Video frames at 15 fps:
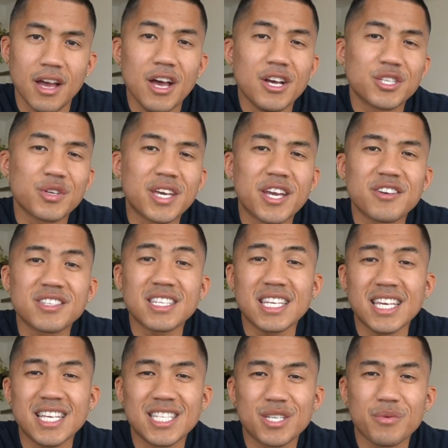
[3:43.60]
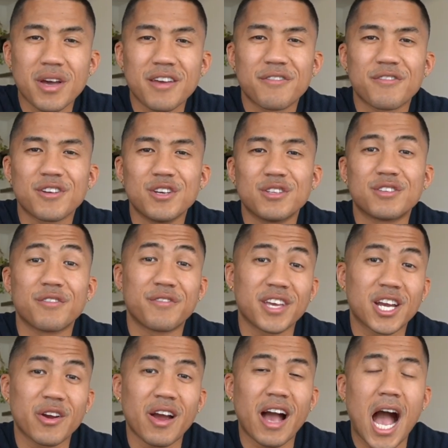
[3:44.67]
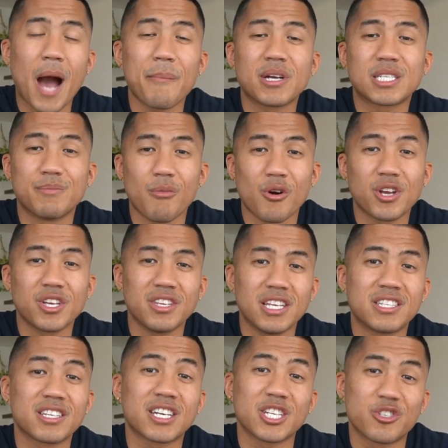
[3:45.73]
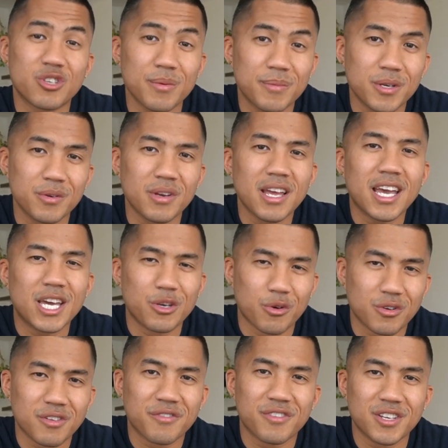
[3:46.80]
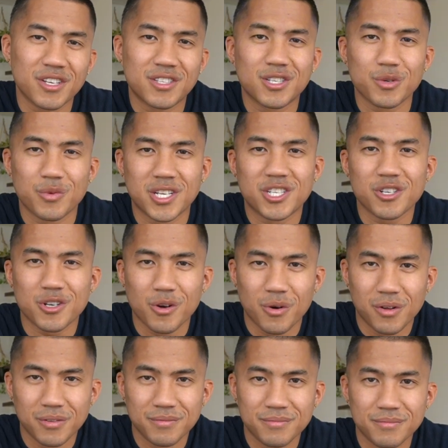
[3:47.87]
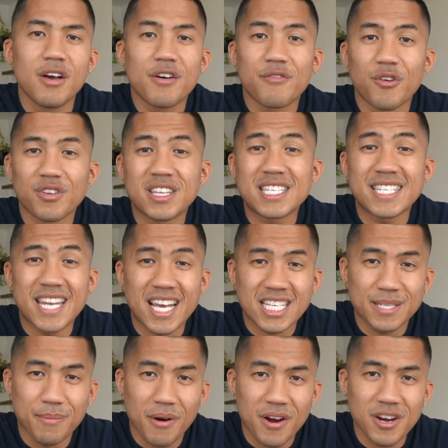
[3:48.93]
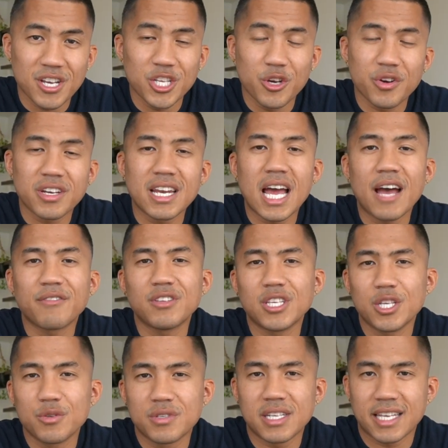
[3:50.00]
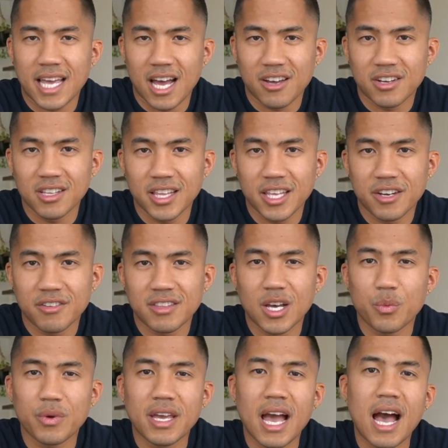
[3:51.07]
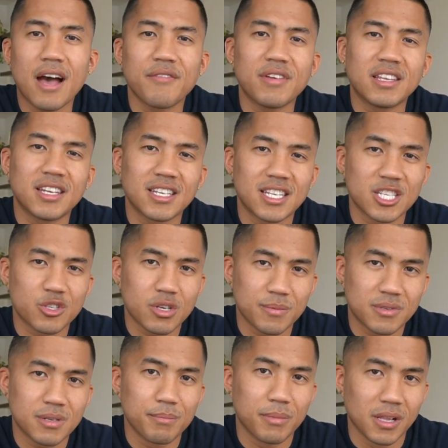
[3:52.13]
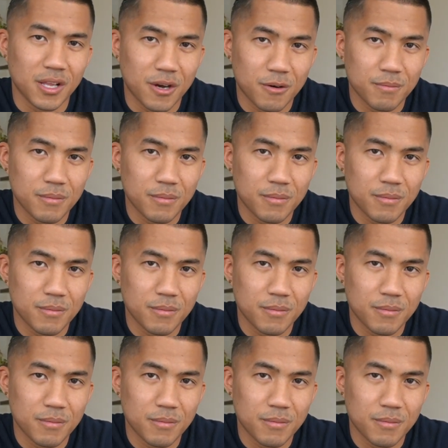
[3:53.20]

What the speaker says: So here's an easy way for you to figure out how much more you need to contribute in order for you to reach your goal. For this next part, you're gonna have to use the calculator that we have in the description below.